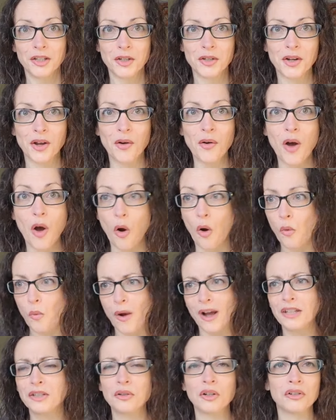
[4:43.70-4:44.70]
you know, or
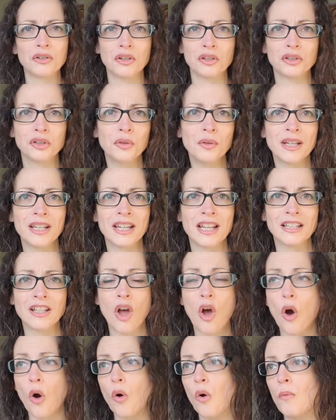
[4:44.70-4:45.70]
why you are not doing it.
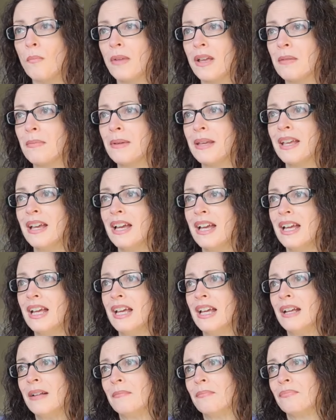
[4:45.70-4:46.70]
Or maybe
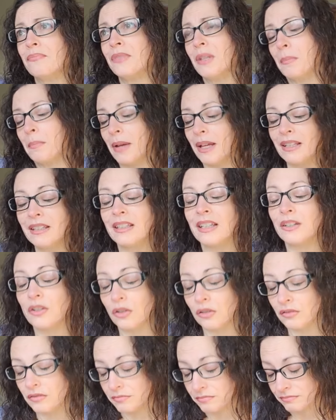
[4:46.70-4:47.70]
depending
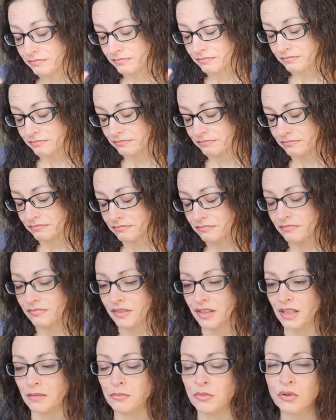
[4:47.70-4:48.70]
on
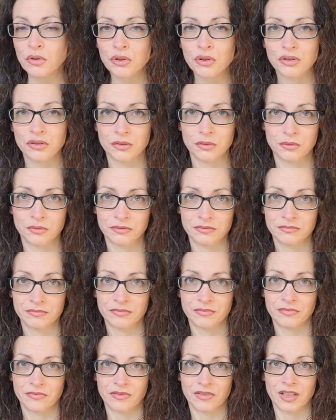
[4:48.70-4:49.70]
the emotional
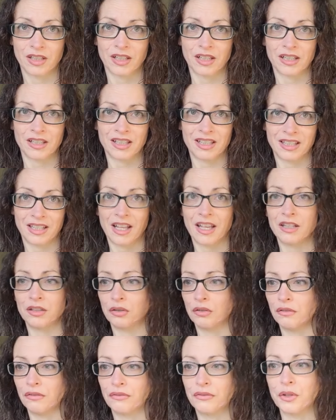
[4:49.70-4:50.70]
state
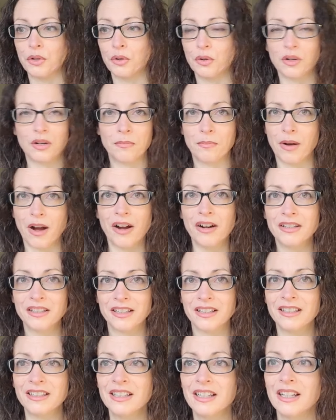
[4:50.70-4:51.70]
of your
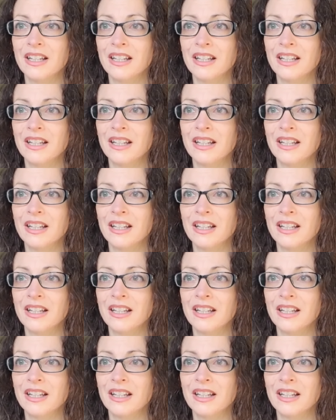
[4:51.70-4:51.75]
partner,